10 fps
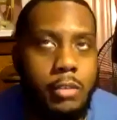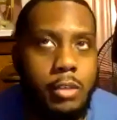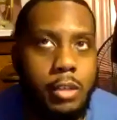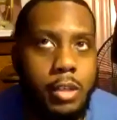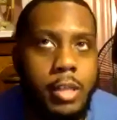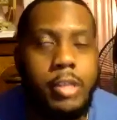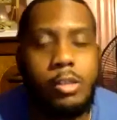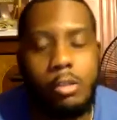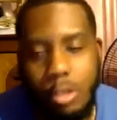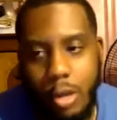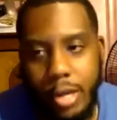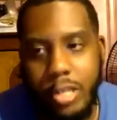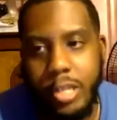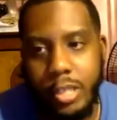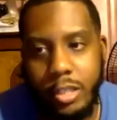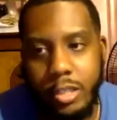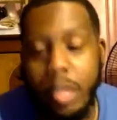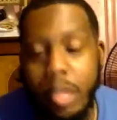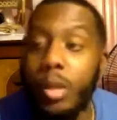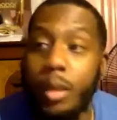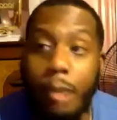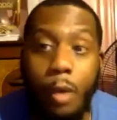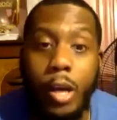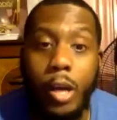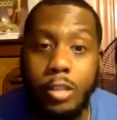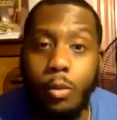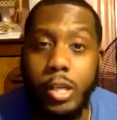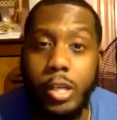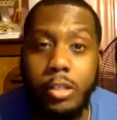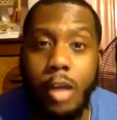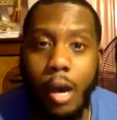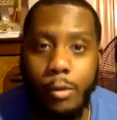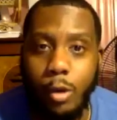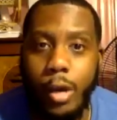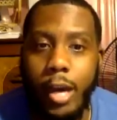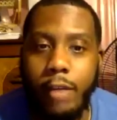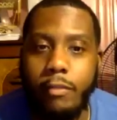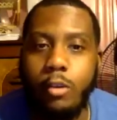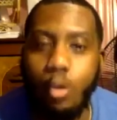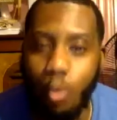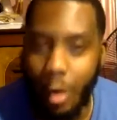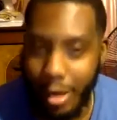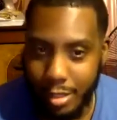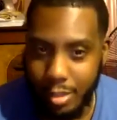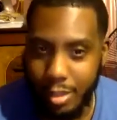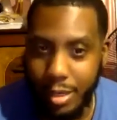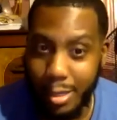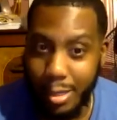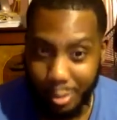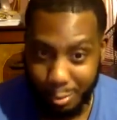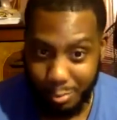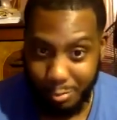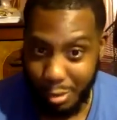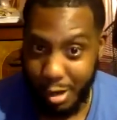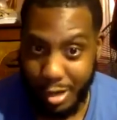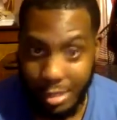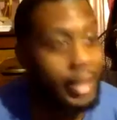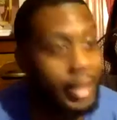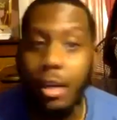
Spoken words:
the intro track Jealousy. That's one thing about YG. YG is always gonna have great intro tracks. Like